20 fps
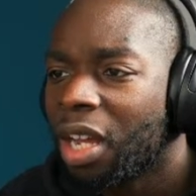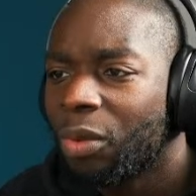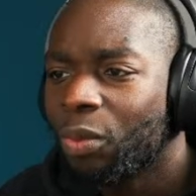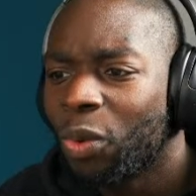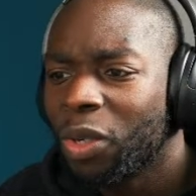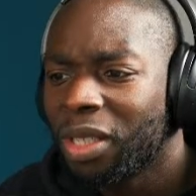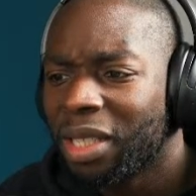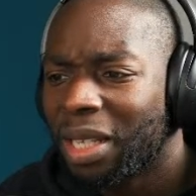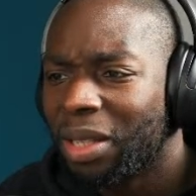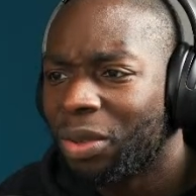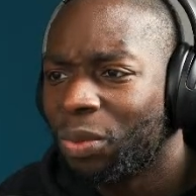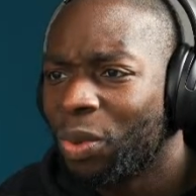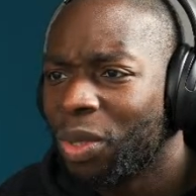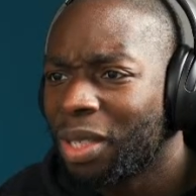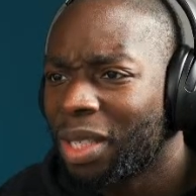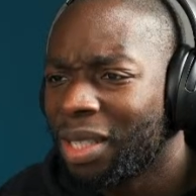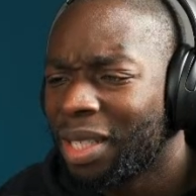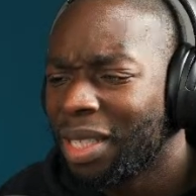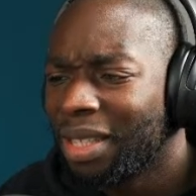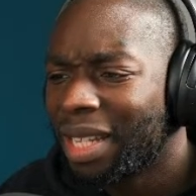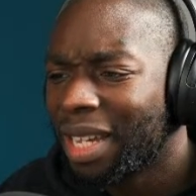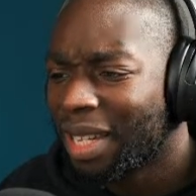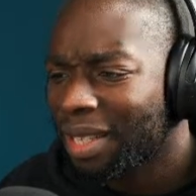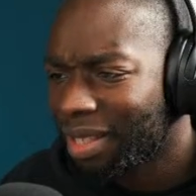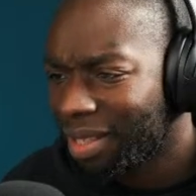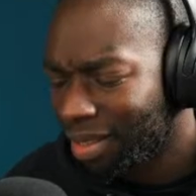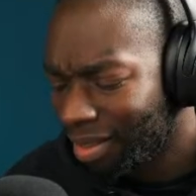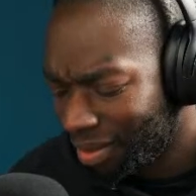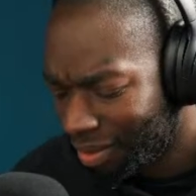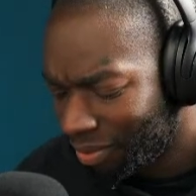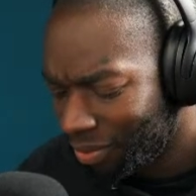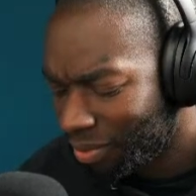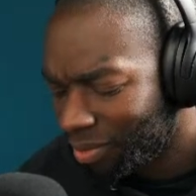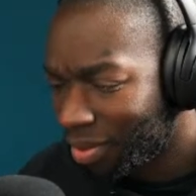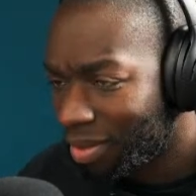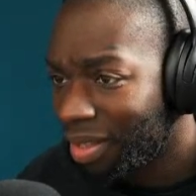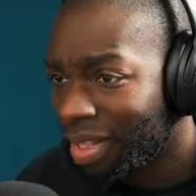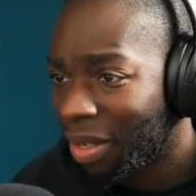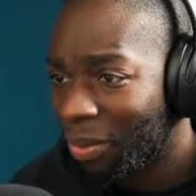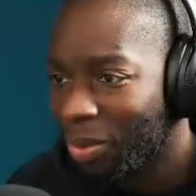What is that? What the syntax?
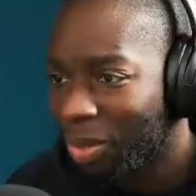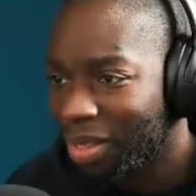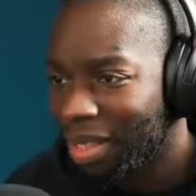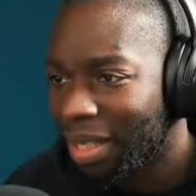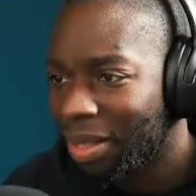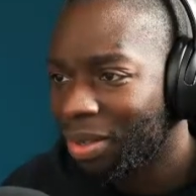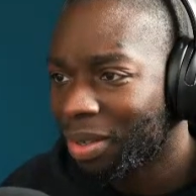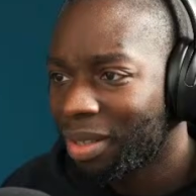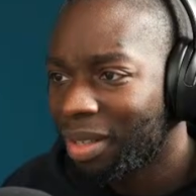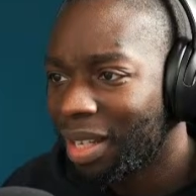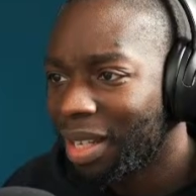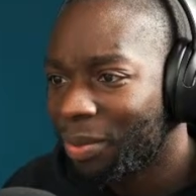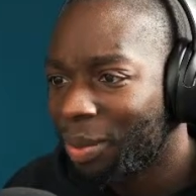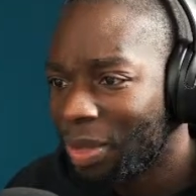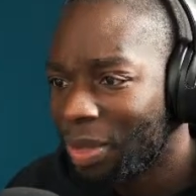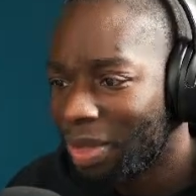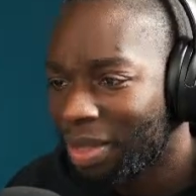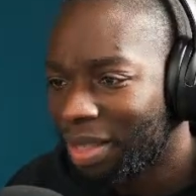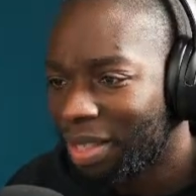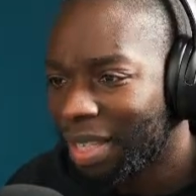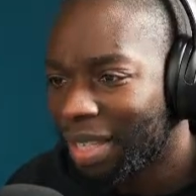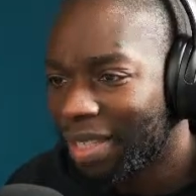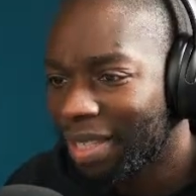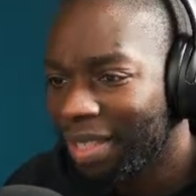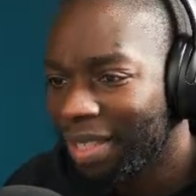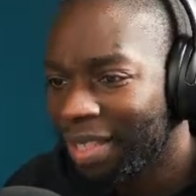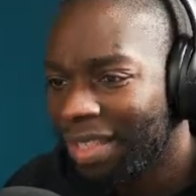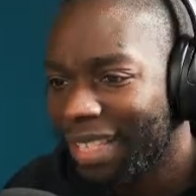Like, what does that look like? What syntax is that?